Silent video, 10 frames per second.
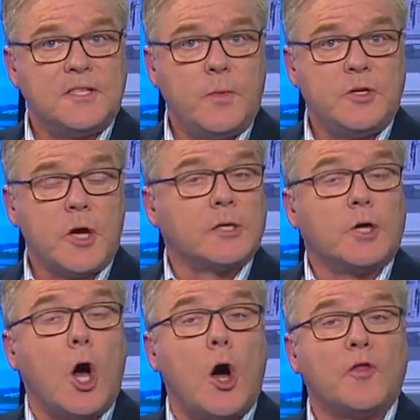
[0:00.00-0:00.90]
Well, Stacy, we
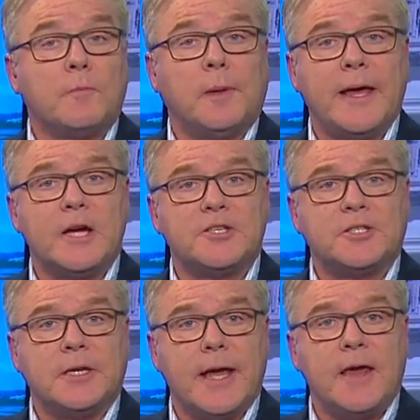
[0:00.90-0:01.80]
talked to all the
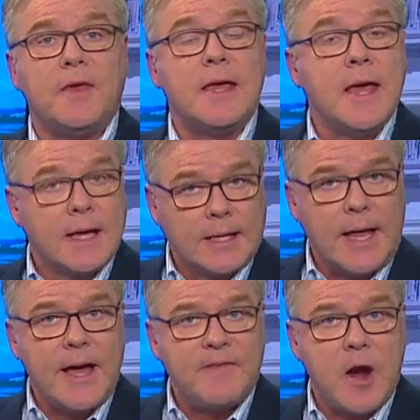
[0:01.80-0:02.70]
players today. The
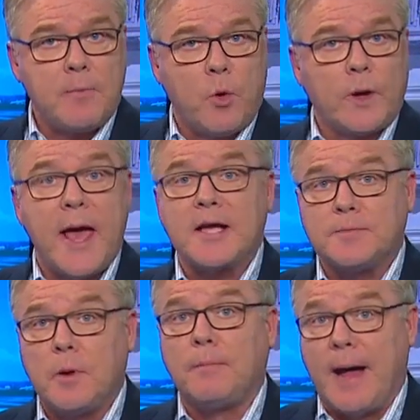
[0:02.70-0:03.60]
Clive Airport
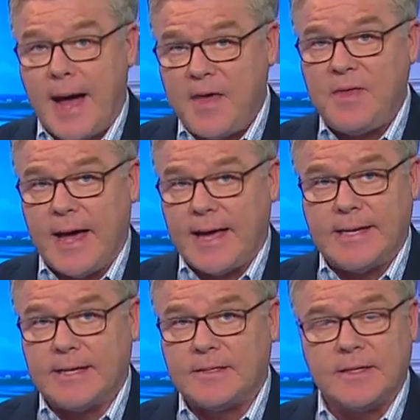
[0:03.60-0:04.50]
expert behind the
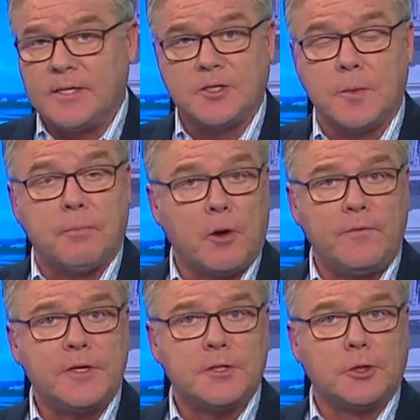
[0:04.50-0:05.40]
idea says it's the
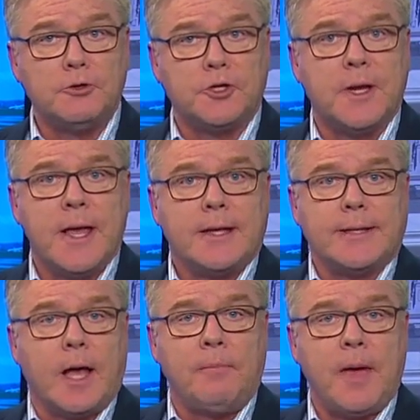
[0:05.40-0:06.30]
perfect solution
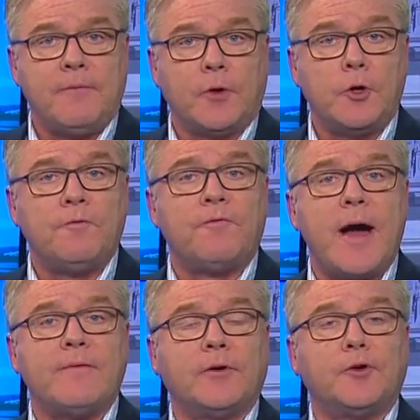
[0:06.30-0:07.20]
to help pay for a new
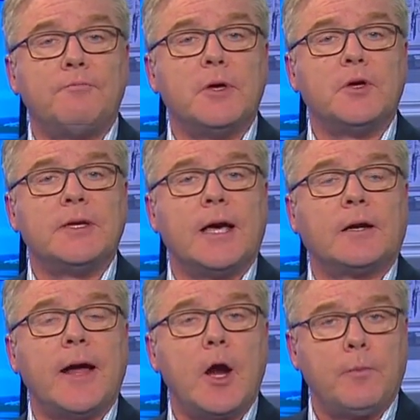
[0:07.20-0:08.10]
$500 million
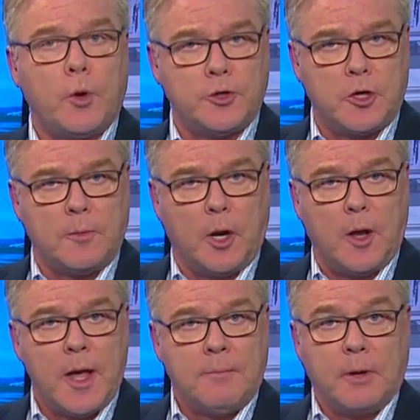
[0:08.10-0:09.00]
airport
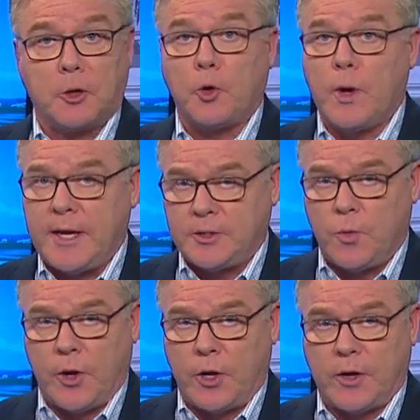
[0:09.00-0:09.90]
terminal. But
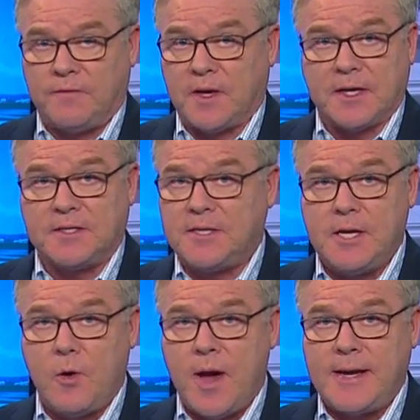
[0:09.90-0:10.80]
critics wonder if the
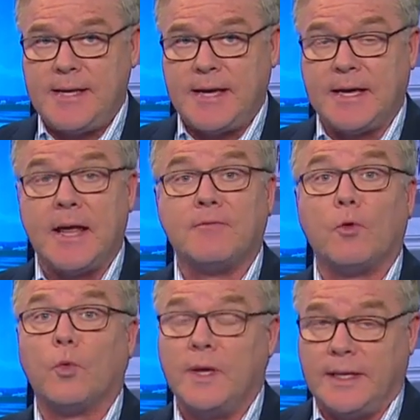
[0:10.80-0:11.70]
casino idea can
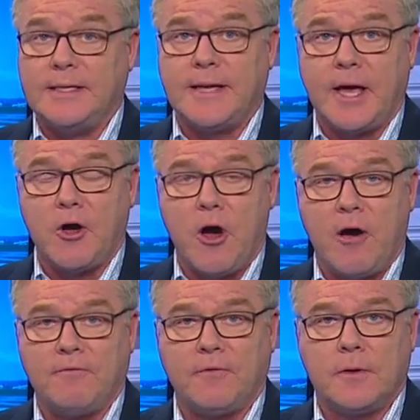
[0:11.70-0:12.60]
ever really take
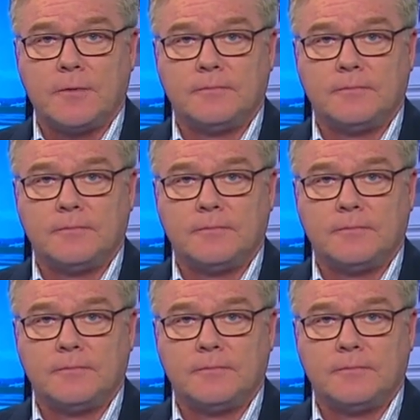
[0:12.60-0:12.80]
off.